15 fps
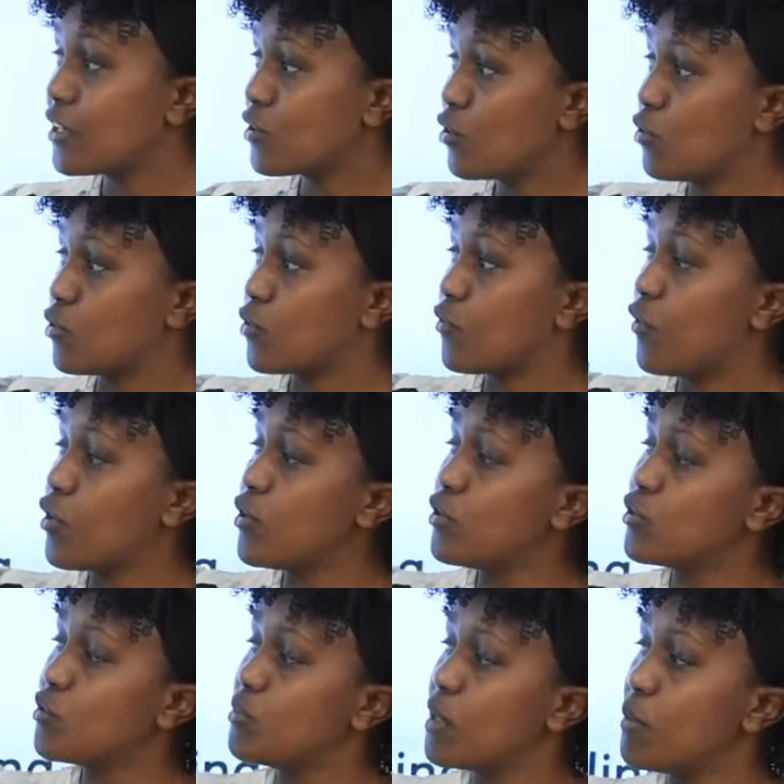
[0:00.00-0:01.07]
So for
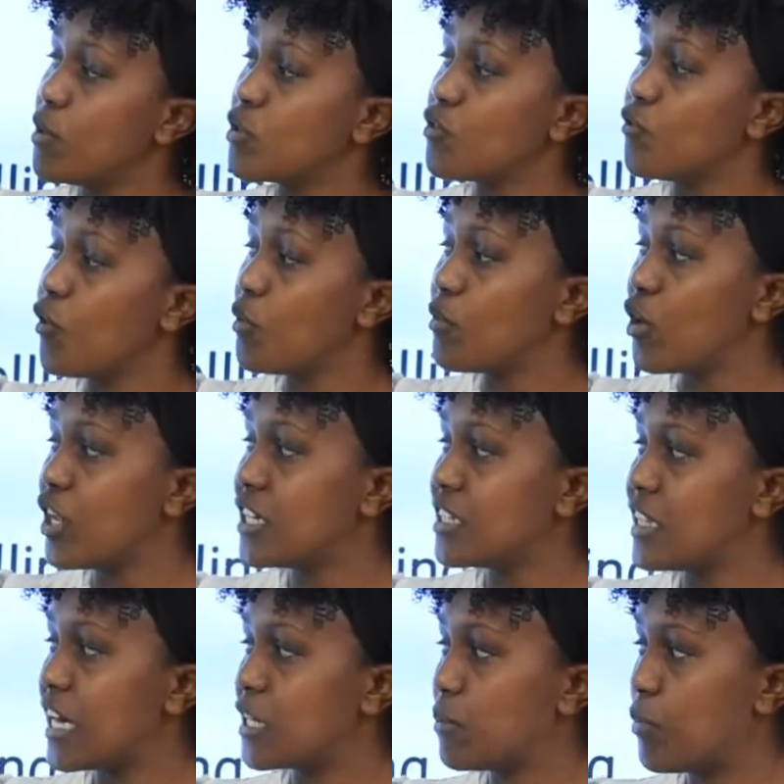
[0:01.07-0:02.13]
you to be able to
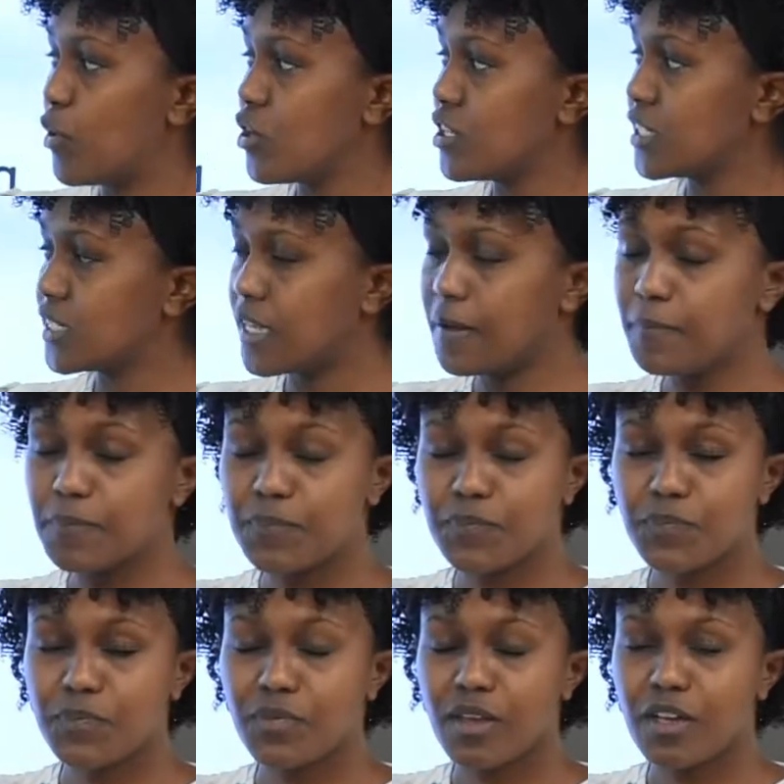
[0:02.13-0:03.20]
formulate that policy,
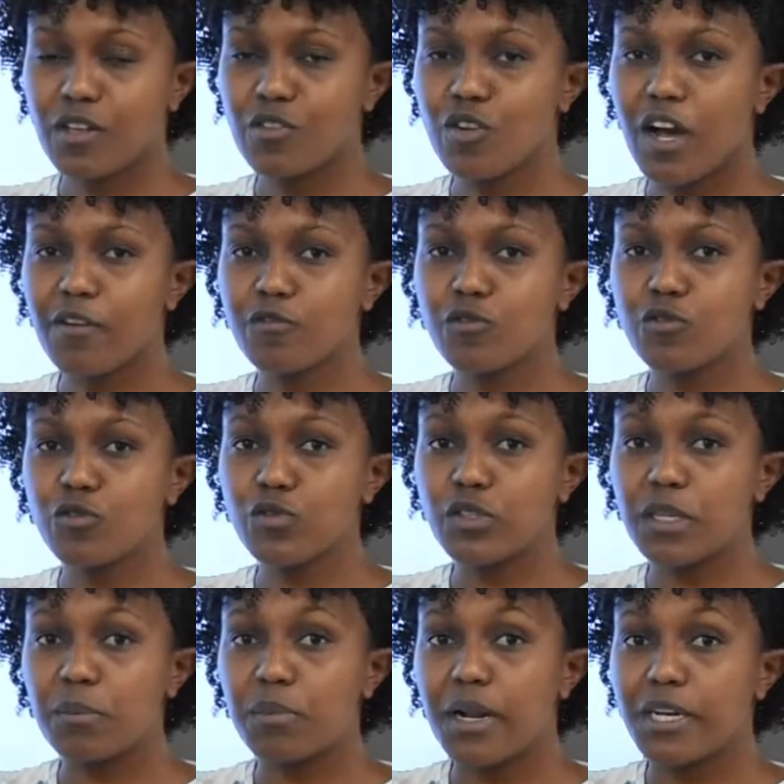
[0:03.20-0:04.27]
you have to
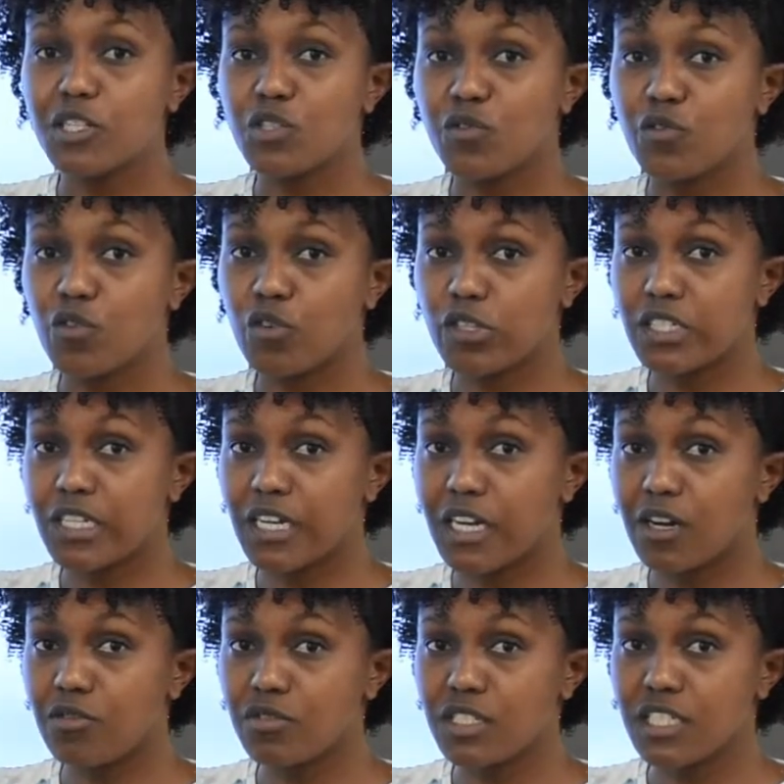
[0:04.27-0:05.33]
use the branch of cost
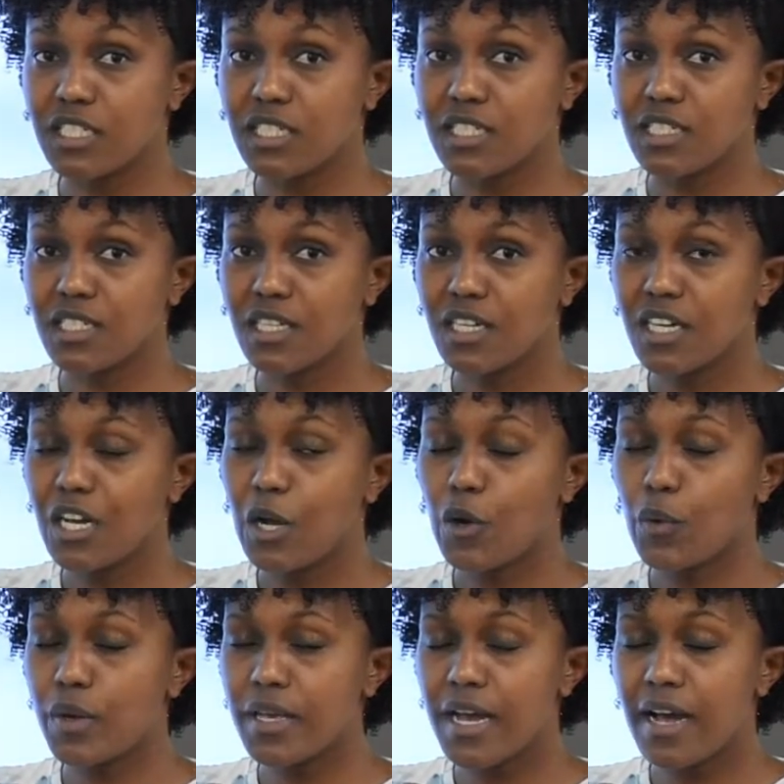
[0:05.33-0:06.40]
accounting,
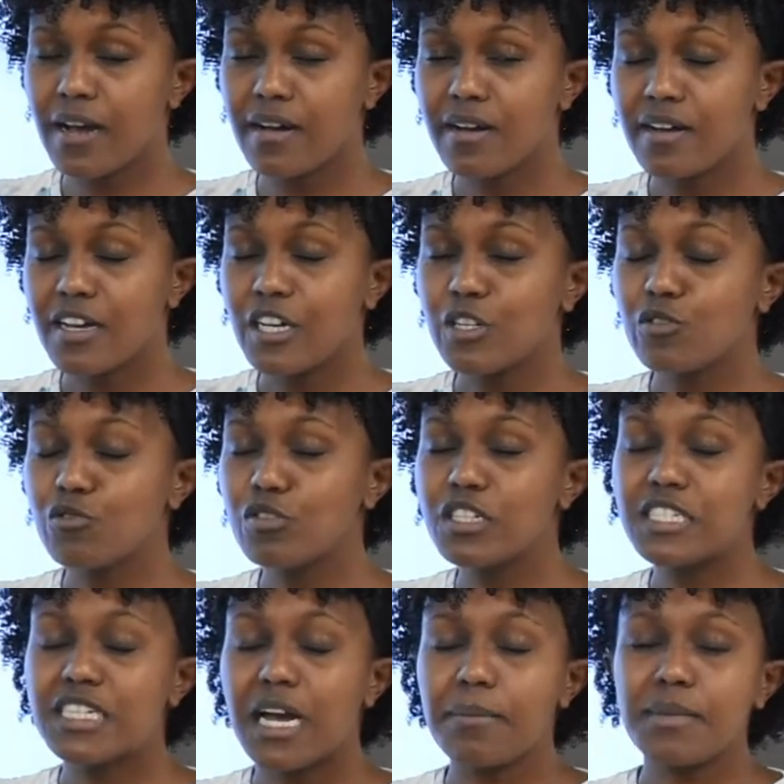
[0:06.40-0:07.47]
where you
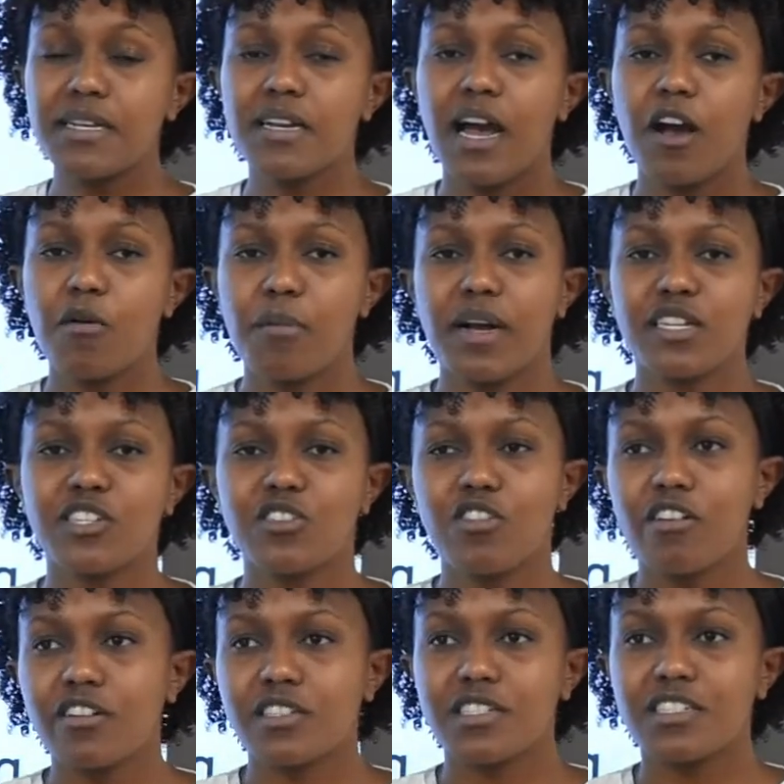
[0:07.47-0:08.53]
determine how much
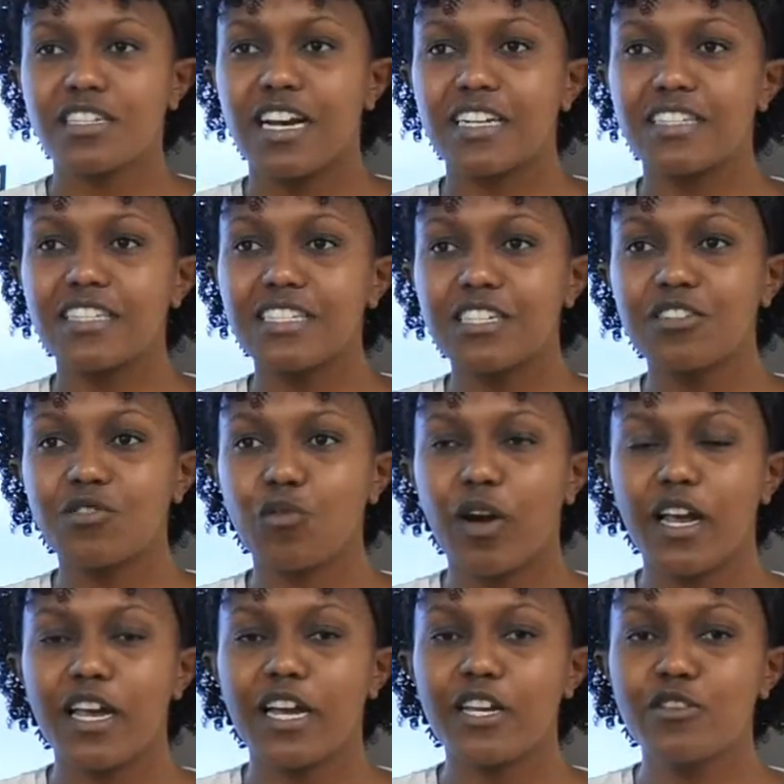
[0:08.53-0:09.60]
cost does it
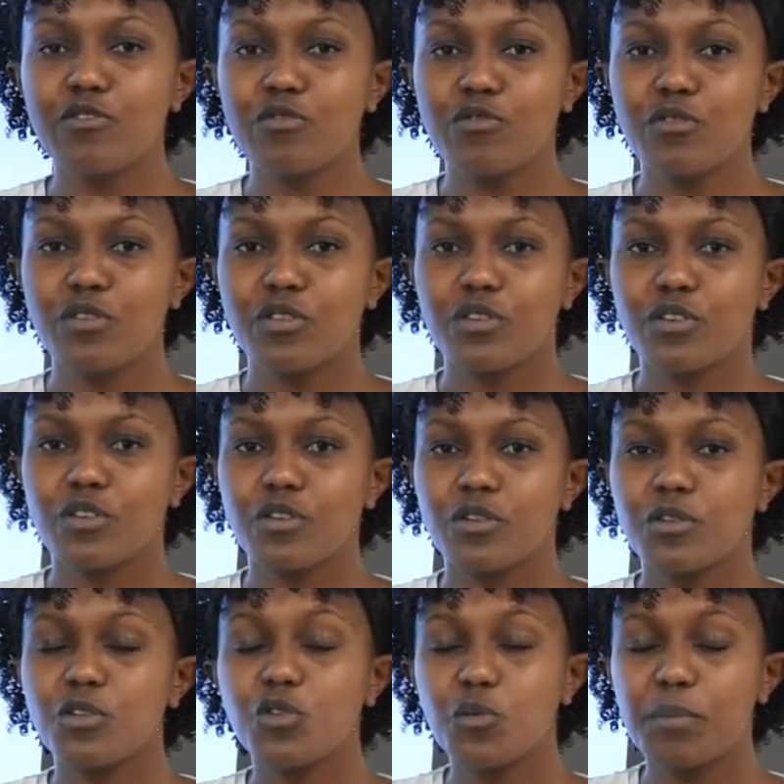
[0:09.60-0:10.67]
require you
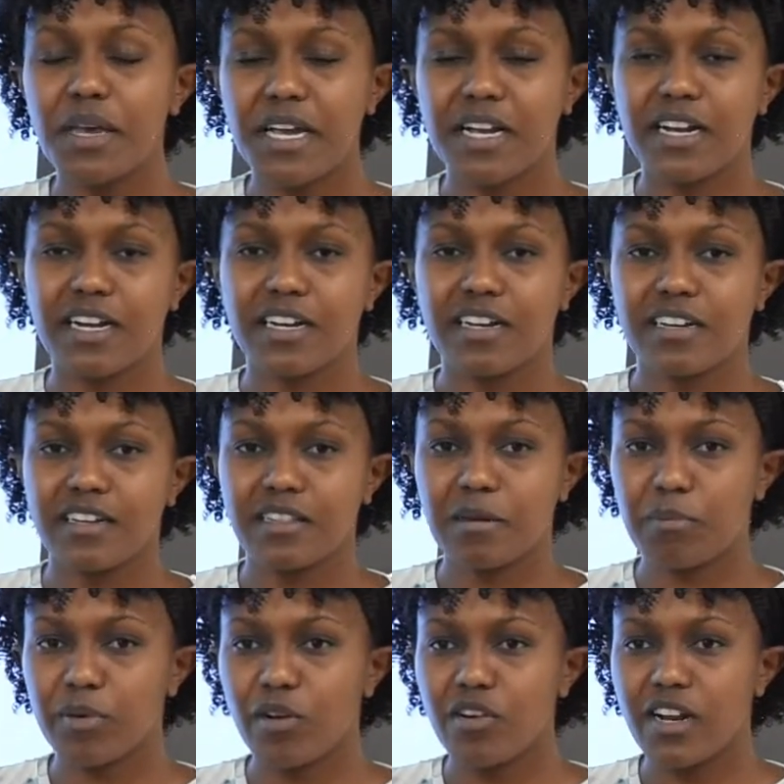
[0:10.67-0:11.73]
to make
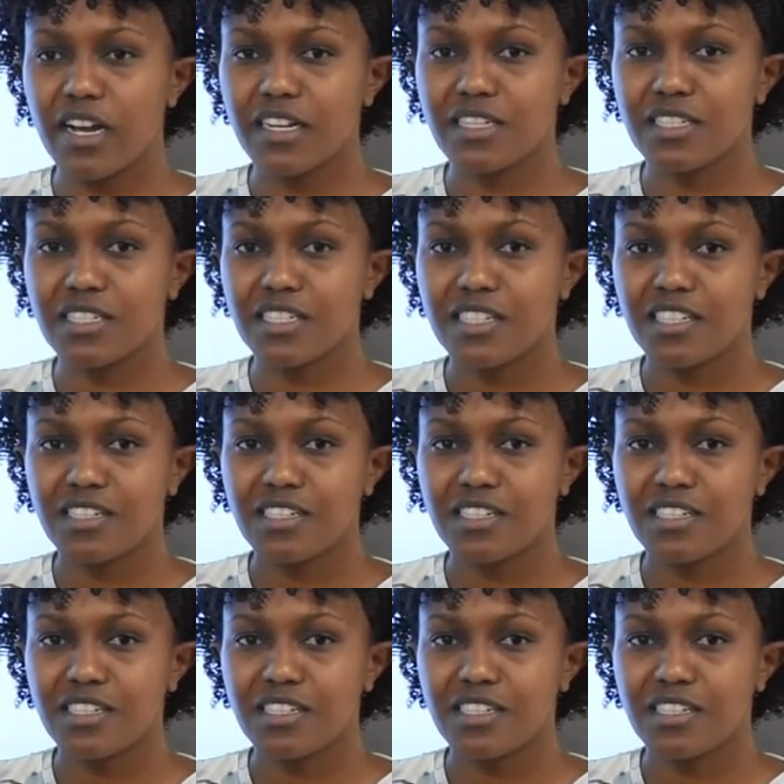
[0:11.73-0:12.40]
the product,